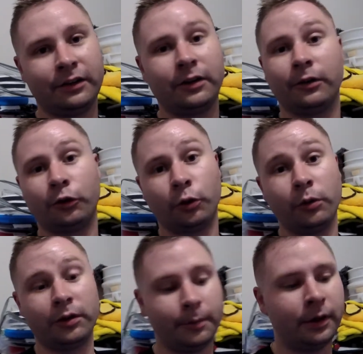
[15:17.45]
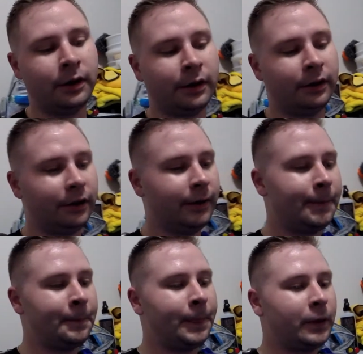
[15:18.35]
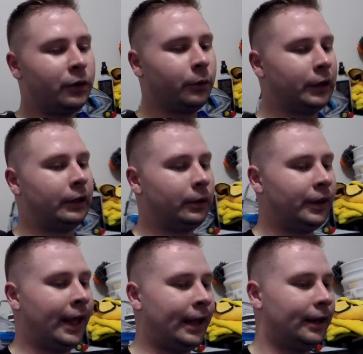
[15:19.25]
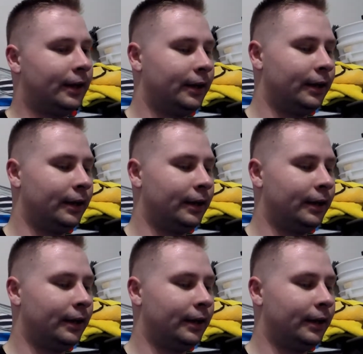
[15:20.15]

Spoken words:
gonna screw with the bond. So we're gonna do that.